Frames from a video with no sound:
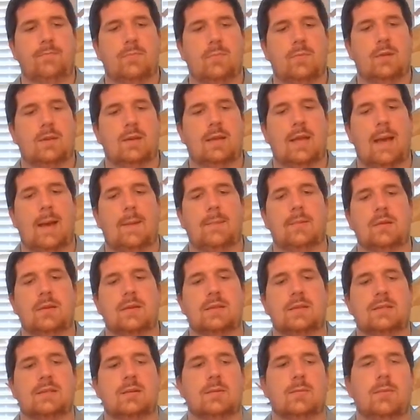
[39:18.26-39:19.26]

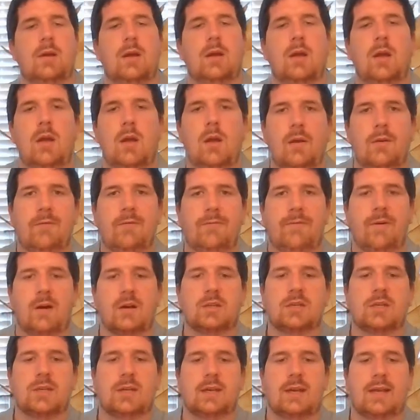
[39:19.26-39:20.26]
capitalism function